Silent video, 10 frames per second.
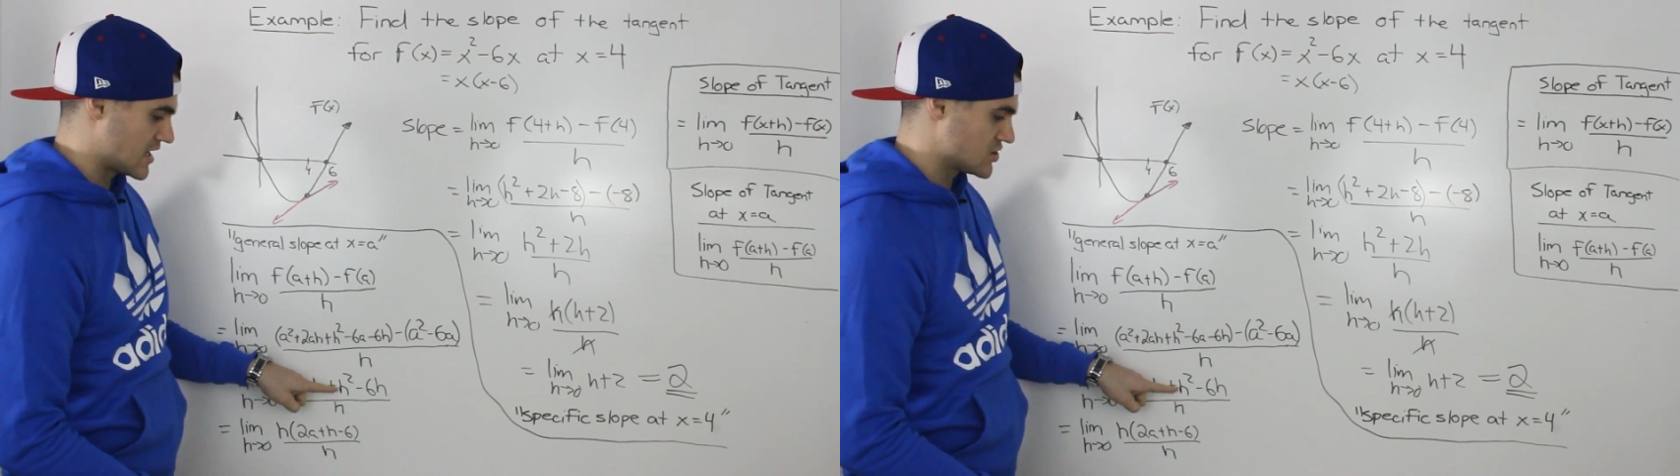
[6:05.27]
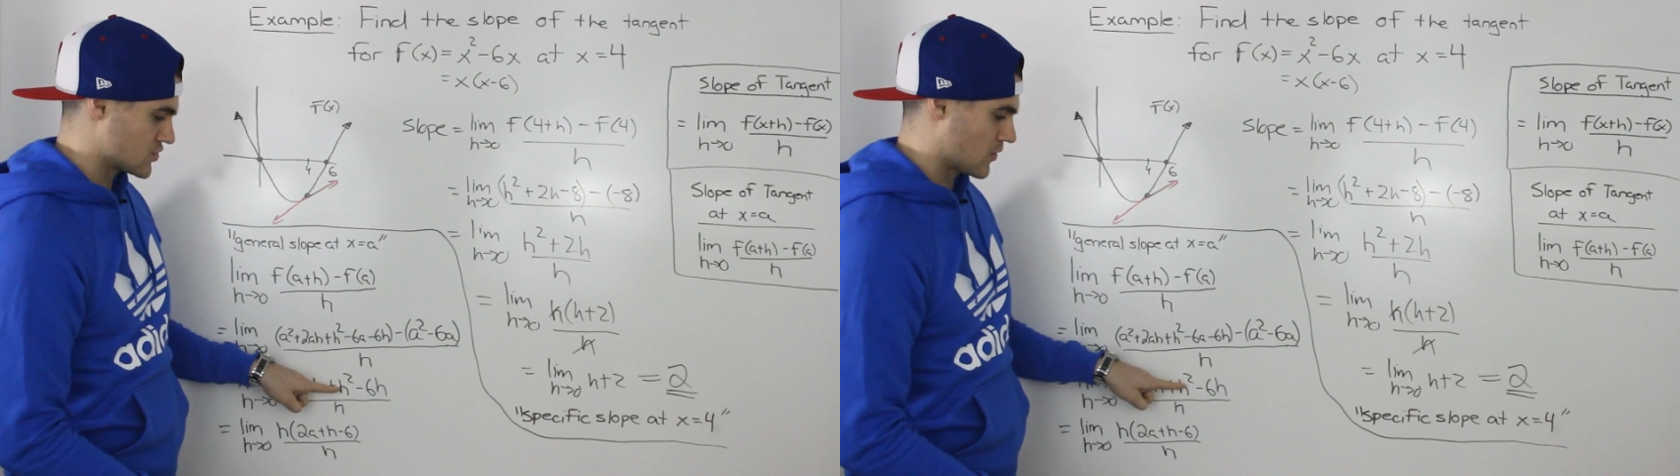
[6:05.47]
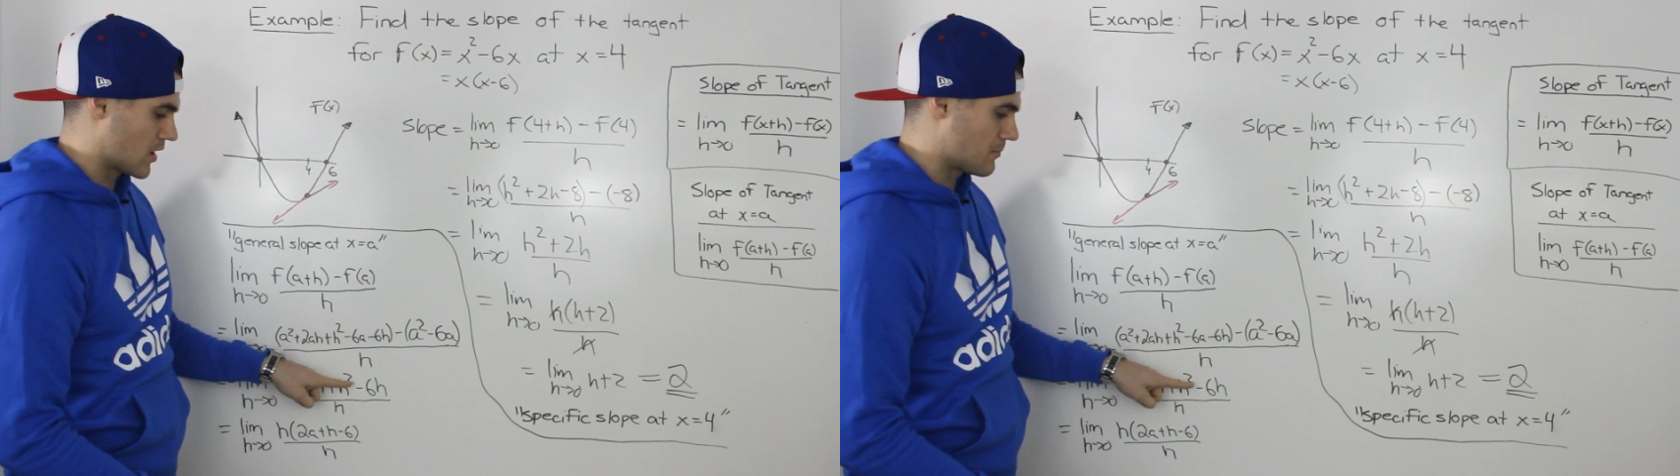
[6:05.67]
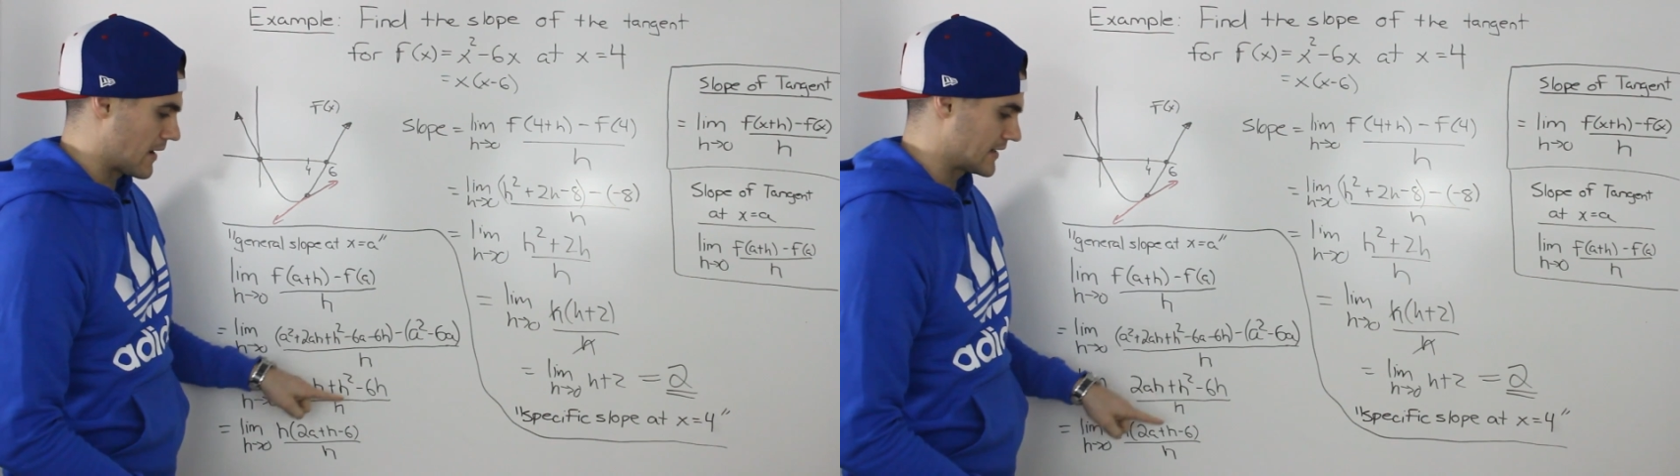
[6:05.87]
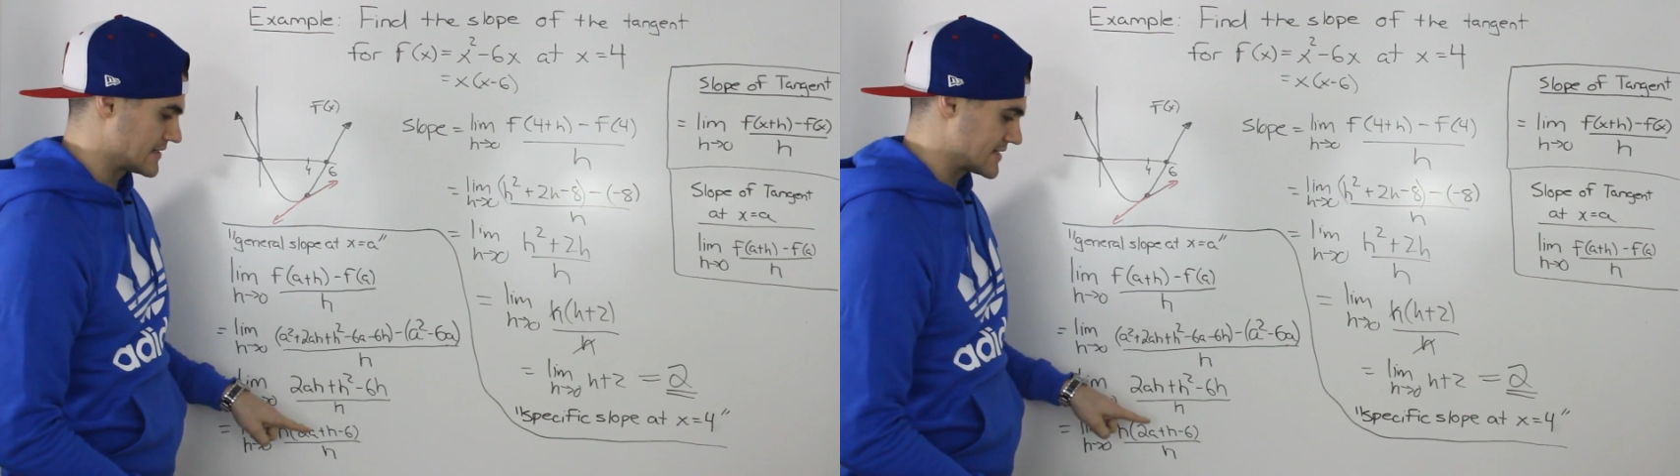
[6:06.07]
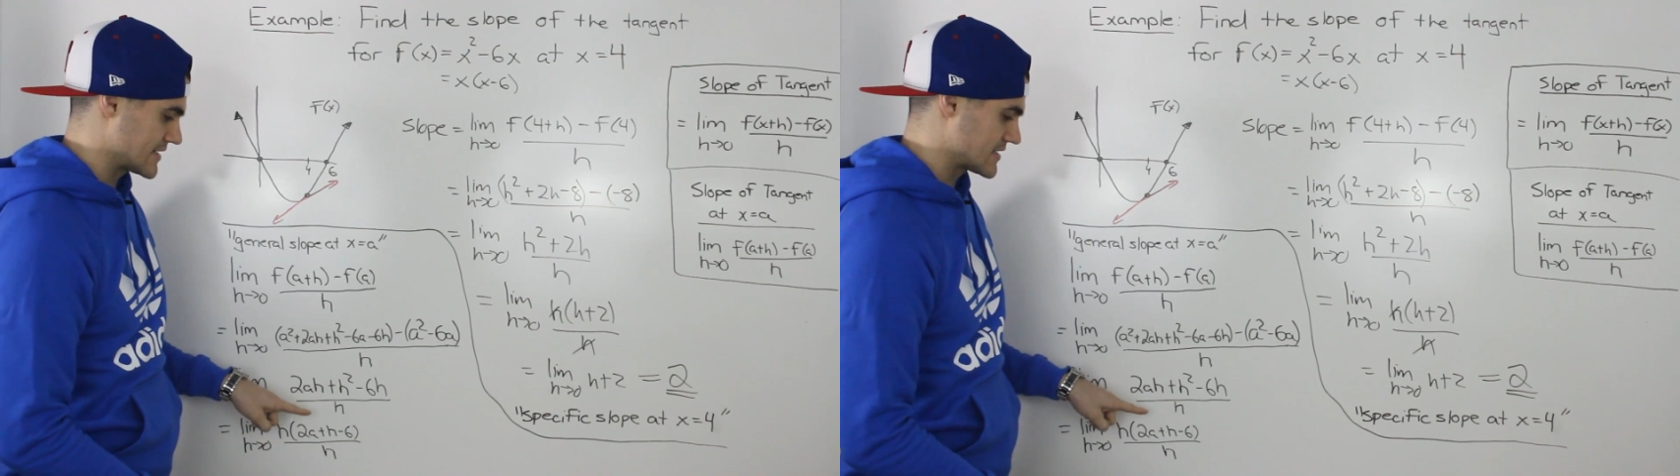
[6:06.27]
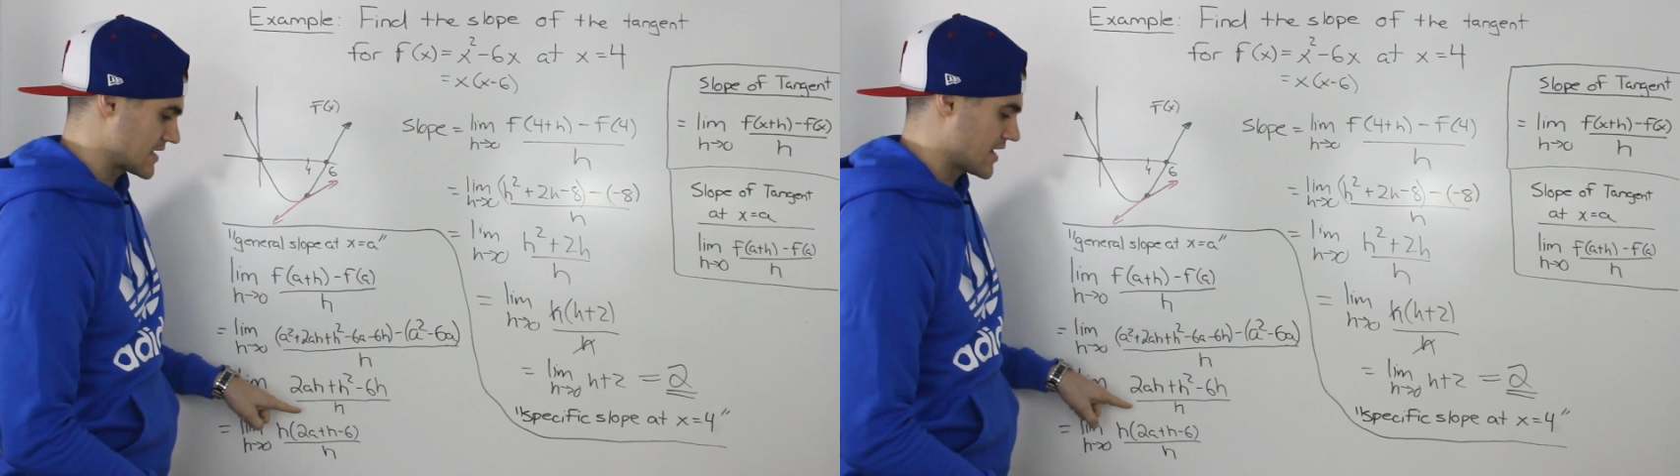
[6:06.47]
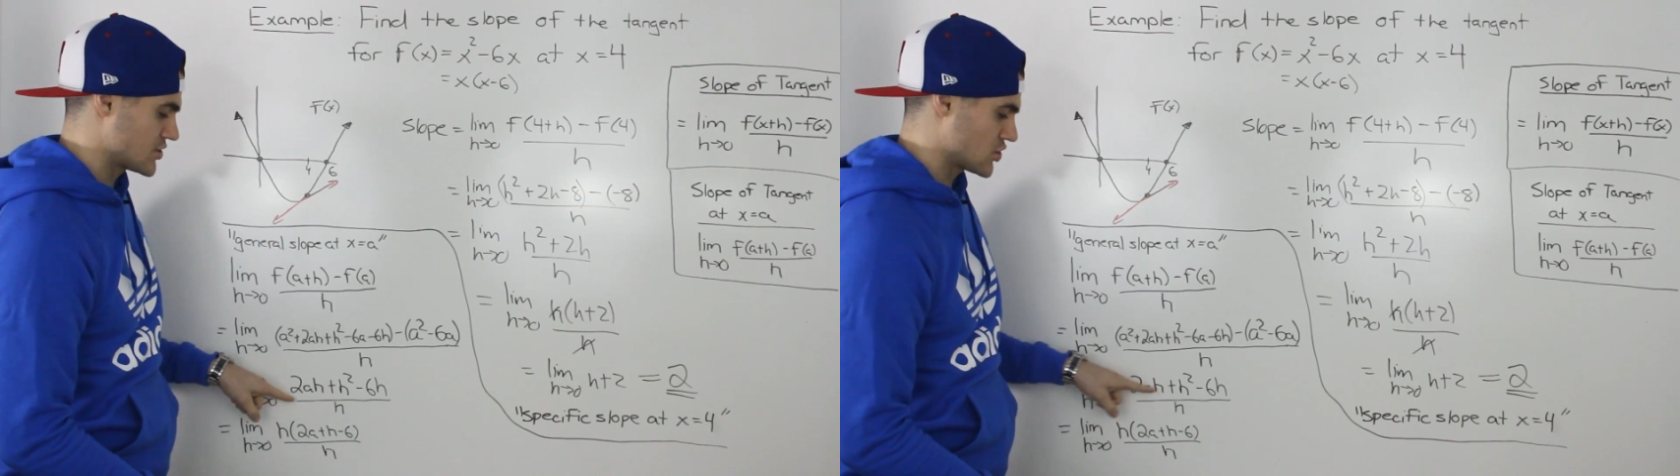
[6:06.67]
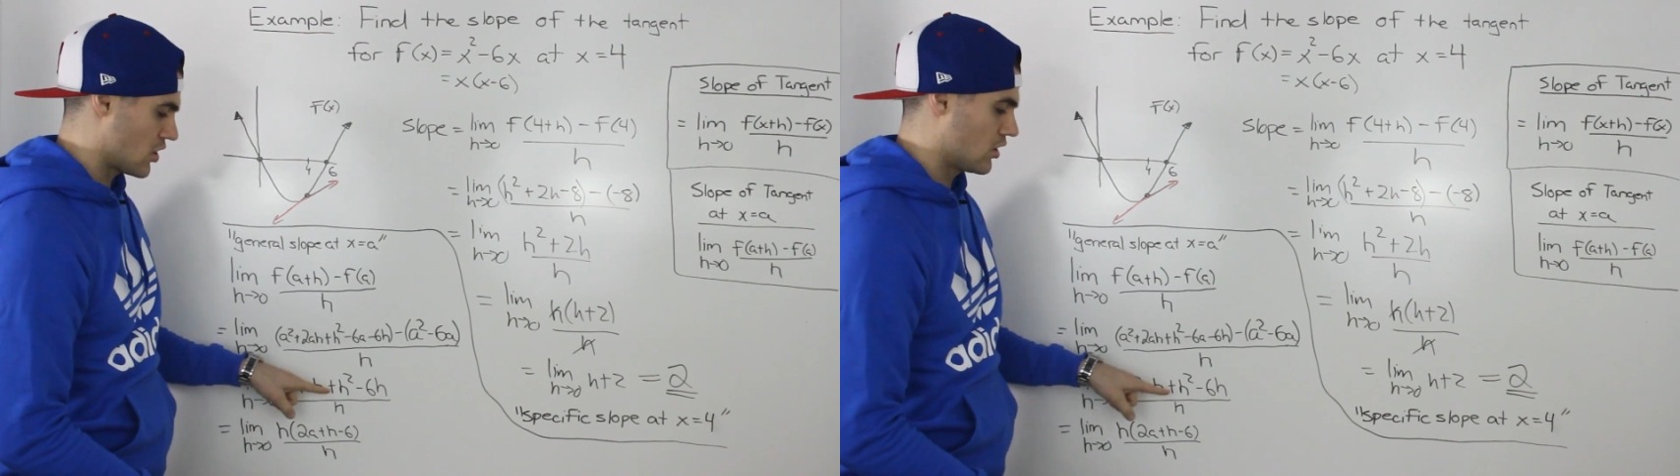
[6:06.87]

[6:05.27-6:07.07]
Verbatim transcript: h squared minus 6h